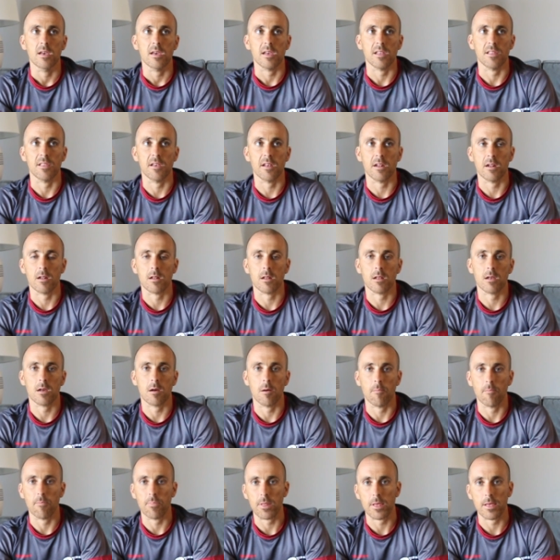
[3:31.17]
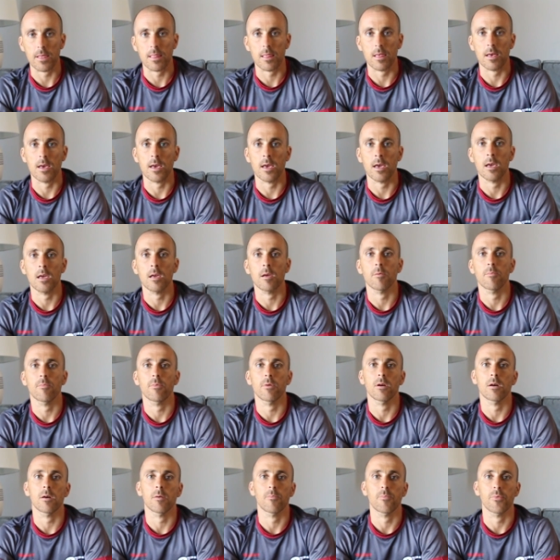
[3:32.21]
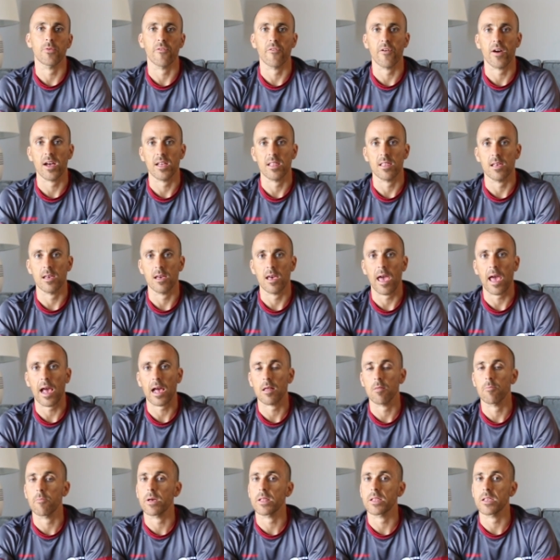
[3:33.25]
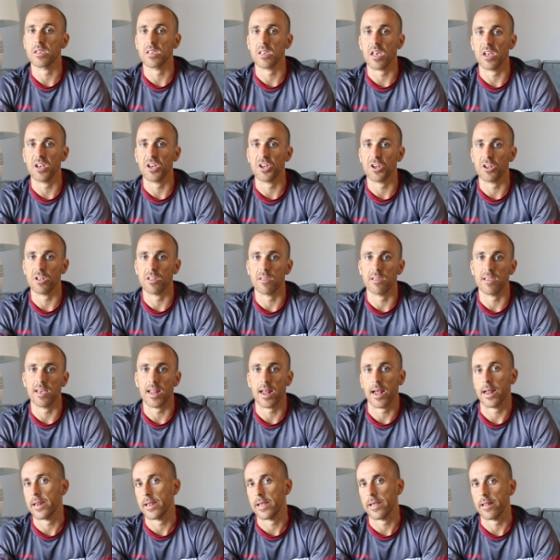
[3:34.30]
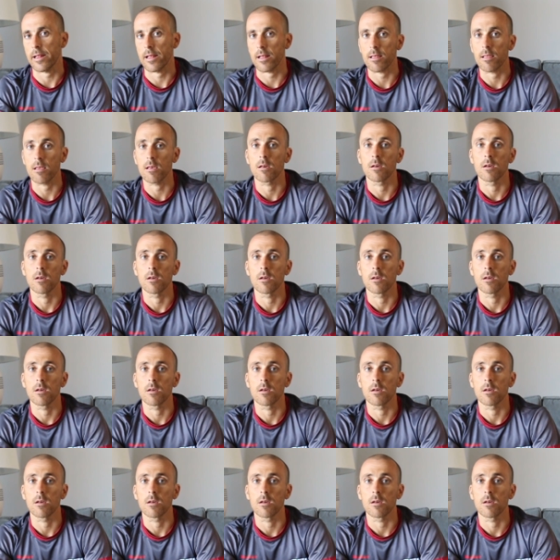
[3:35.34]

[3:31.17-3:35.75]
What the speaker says: it didn't completely provide the acclimatization that I needed.